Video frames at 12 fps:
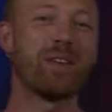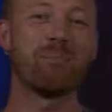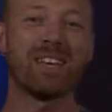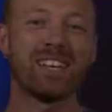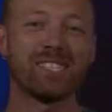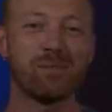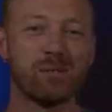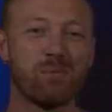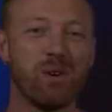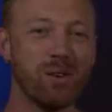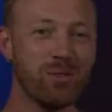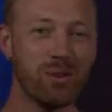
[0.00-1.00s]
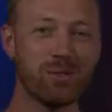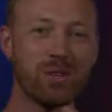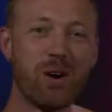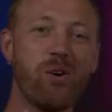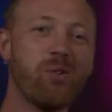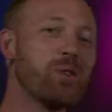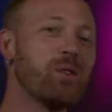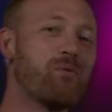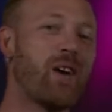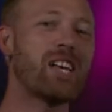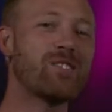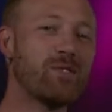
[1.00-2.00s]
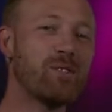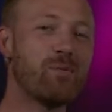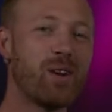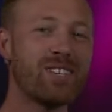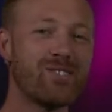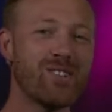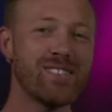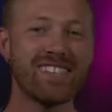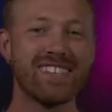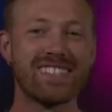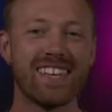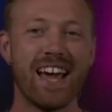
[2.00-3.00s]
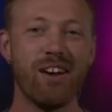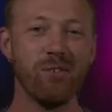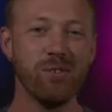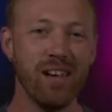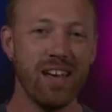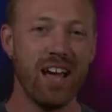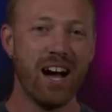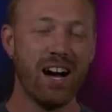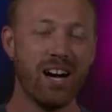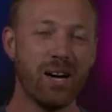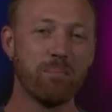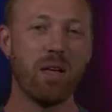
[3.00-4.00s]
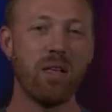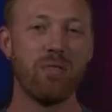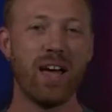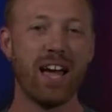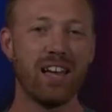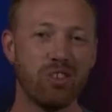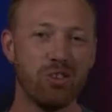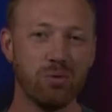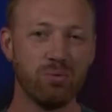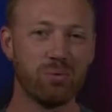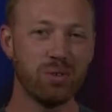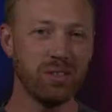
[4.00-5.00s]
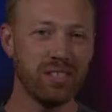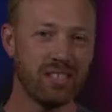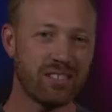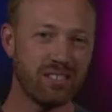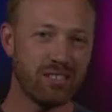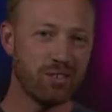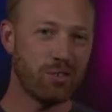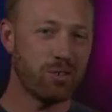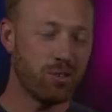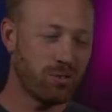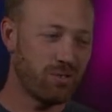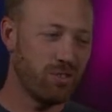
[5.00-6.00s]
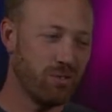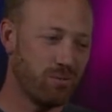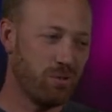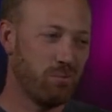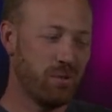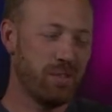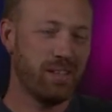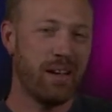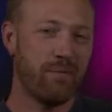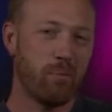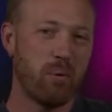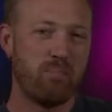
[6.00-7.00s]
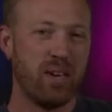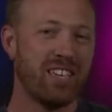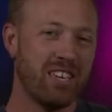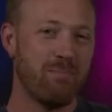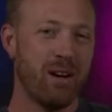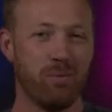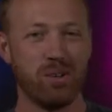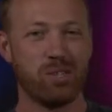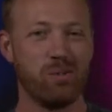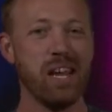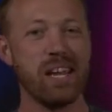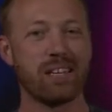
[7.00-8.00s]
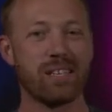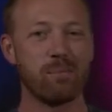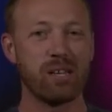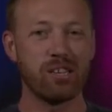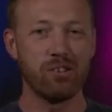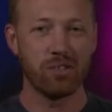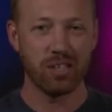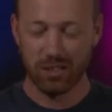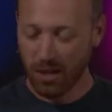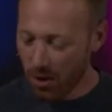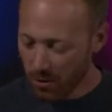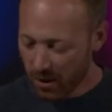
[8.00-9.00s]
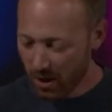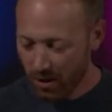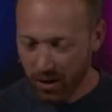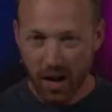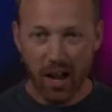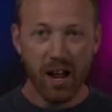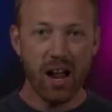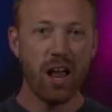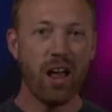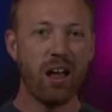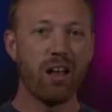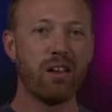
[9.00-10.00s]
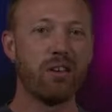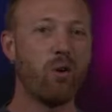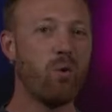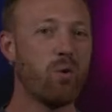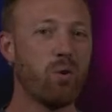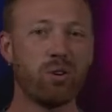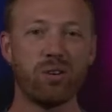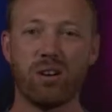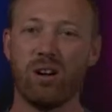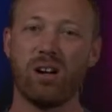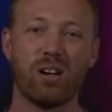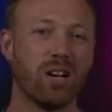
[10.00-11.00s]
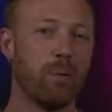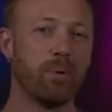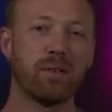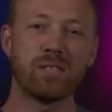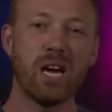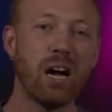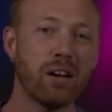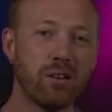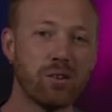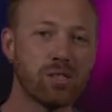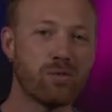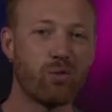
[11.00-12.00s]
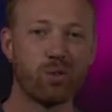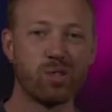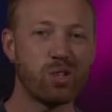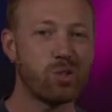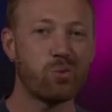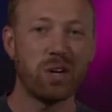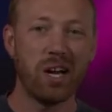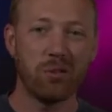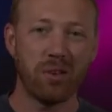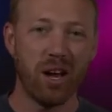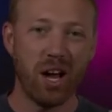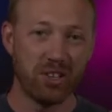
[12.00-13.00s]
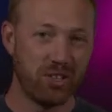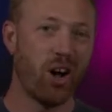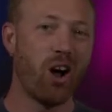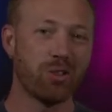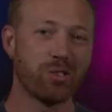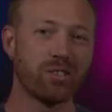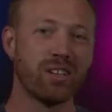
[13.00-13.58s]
it because it was one of those only fast food restaurants in town that you really, you really didn't have to be picky about what you ate. I mean, you could go there and order a couple of tacos for just around $1.